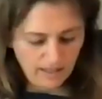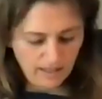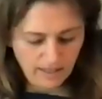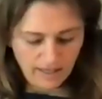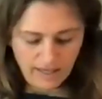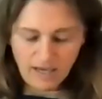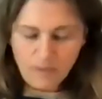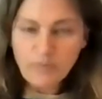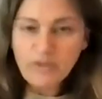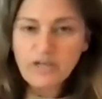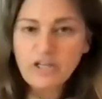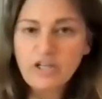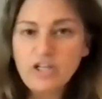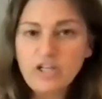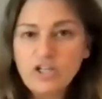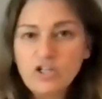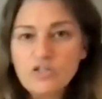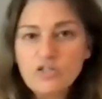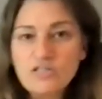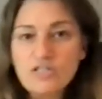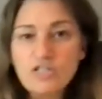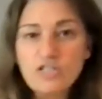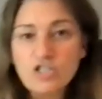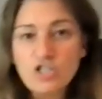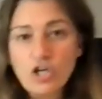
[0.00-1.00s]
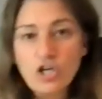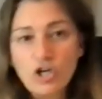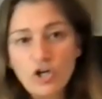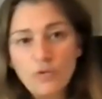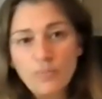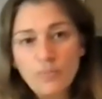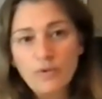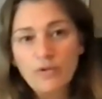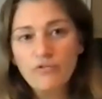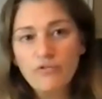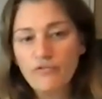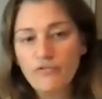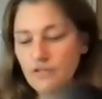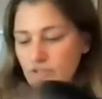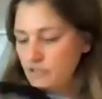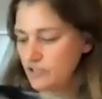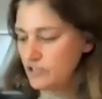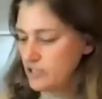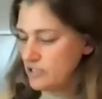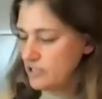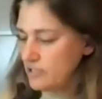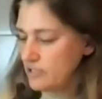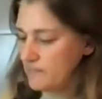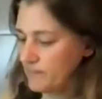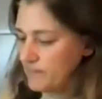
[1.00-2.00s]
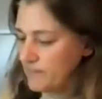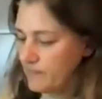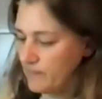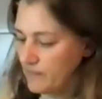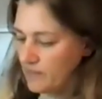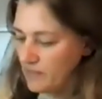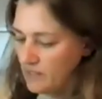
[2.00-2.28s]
And we're going to use the turbo function.